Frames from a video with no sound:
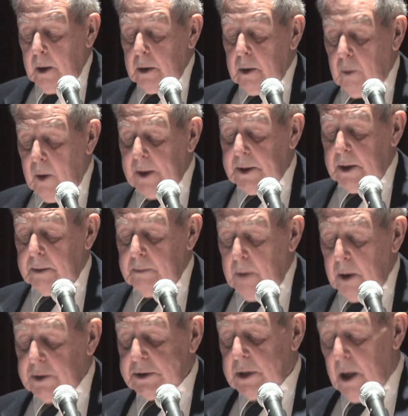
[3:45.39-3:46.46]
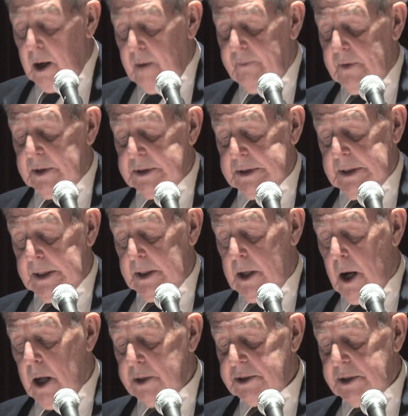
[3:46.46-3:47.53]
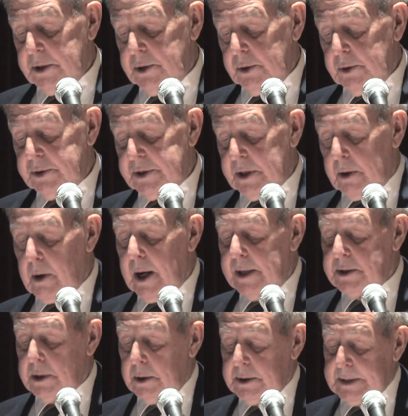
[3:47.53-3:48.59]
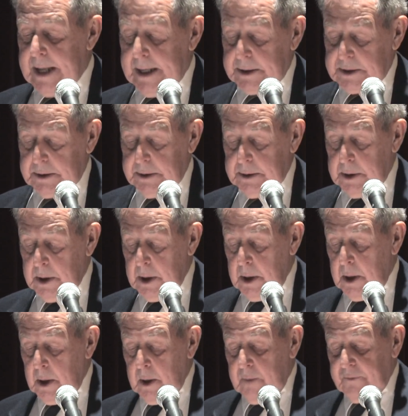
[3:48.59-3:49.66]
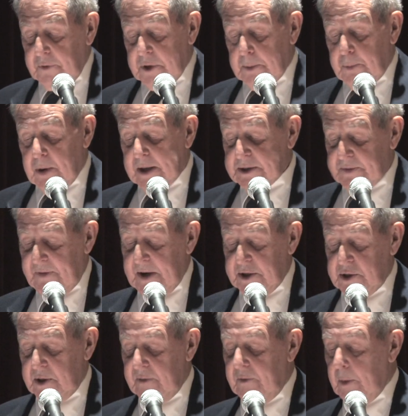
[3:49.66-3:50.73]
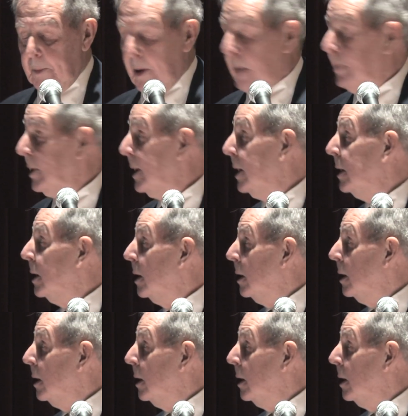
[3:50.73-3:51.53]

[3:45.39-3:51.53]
The one that most obviously constitutes the raison d'etre for the preservation of the property